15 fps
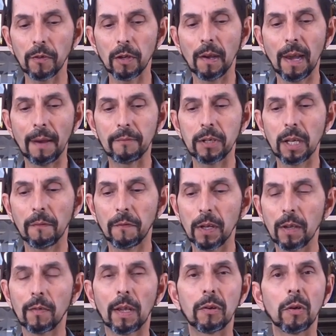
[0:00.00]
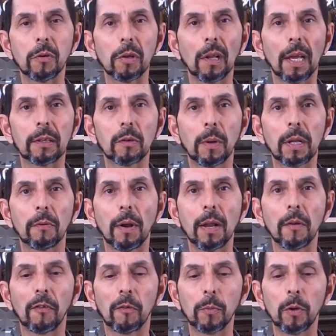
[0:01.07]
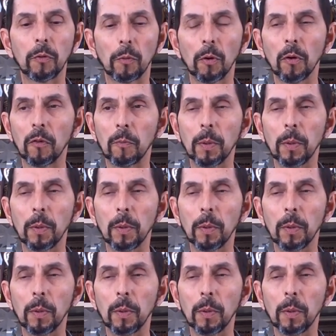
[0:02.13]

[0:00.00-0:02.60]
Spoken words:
of you who have DFEs, I know you like the way they ride on smooth roads,